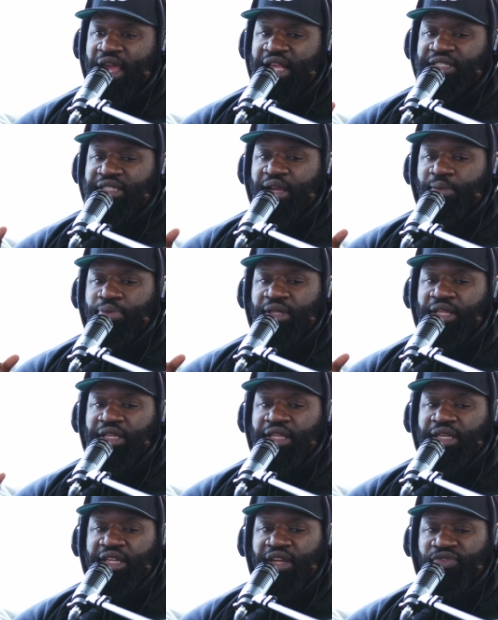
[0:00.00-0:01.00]
is
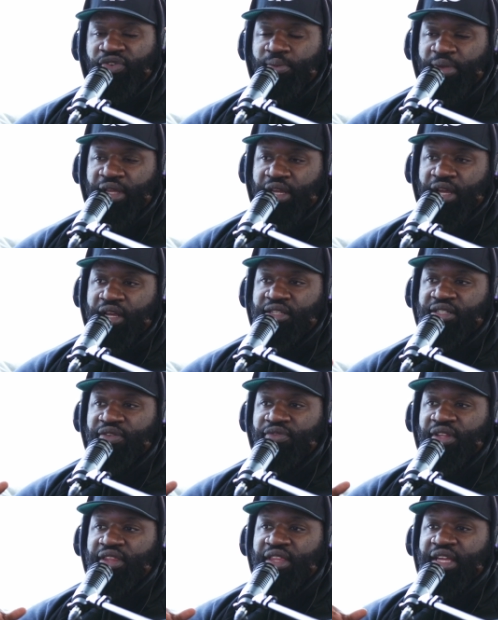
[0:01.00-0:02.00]
completely different because
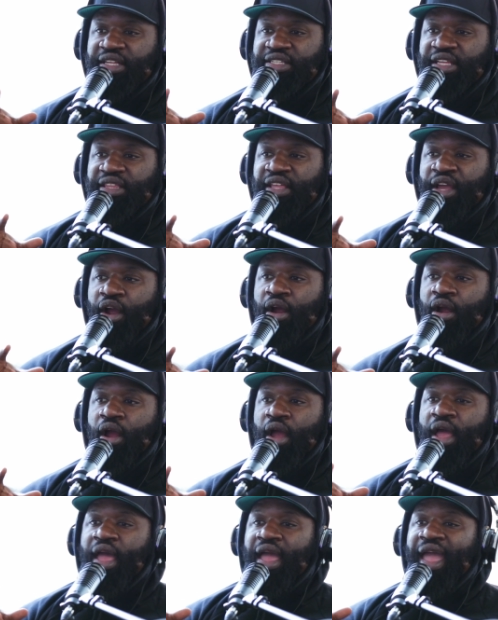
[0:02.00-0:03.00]
of the things that they're
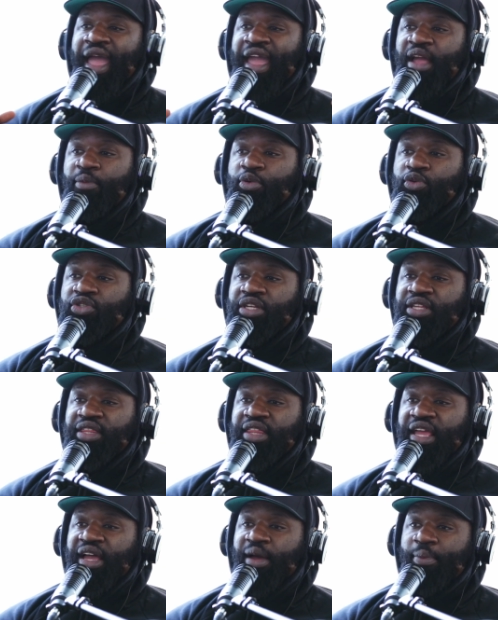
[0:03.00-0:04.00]
able to
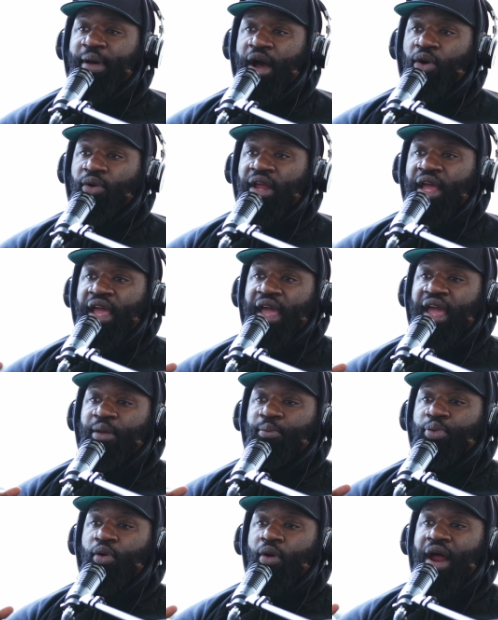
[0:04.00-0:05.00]
think about
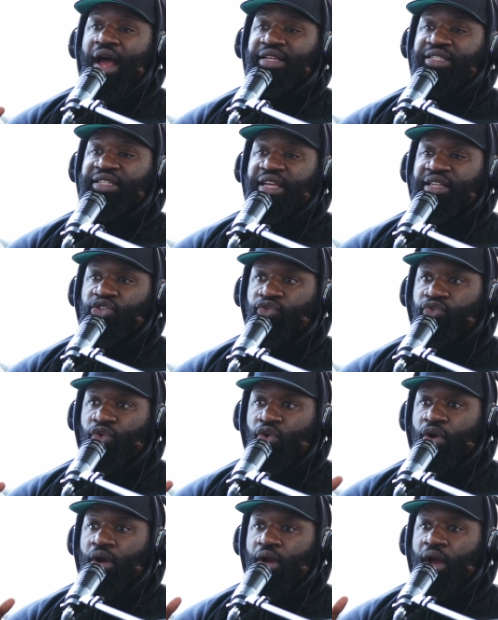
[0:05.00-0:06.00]
and process
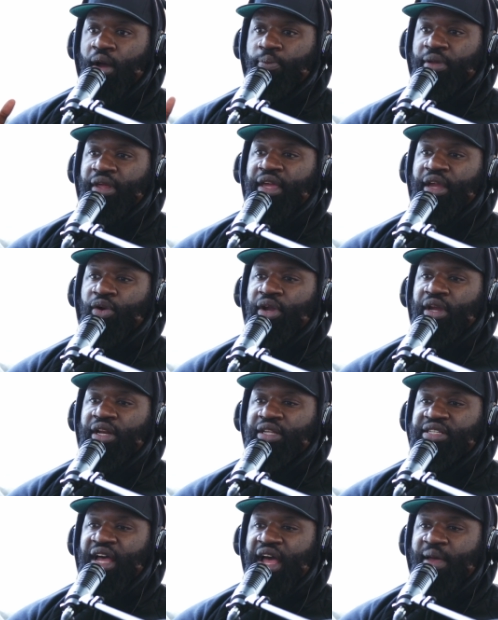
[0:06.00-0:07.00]
for a period
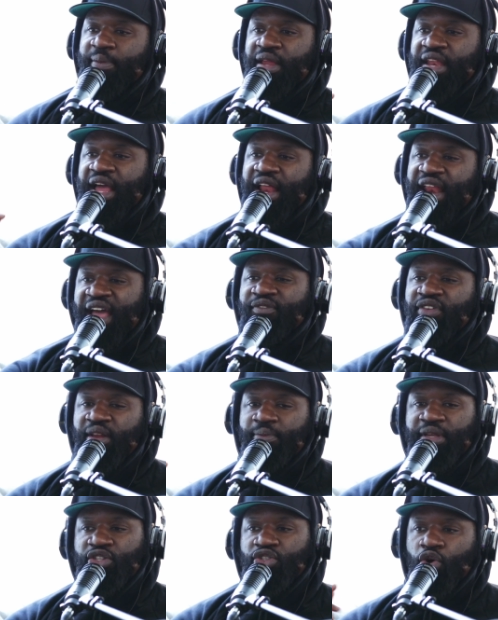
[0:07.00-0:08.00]
of time, and not having
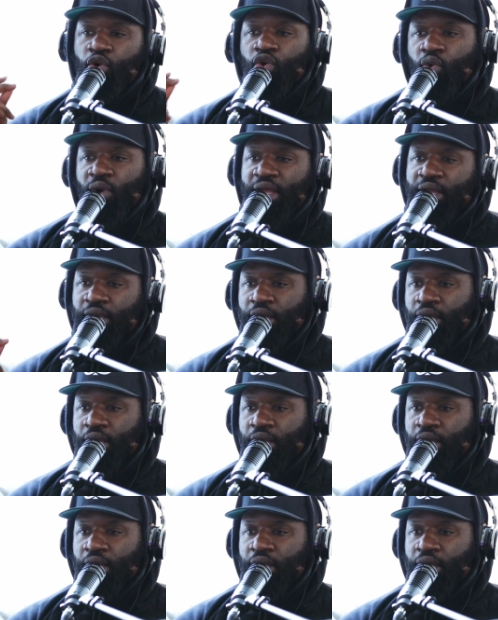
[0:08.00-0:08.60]
to be so quick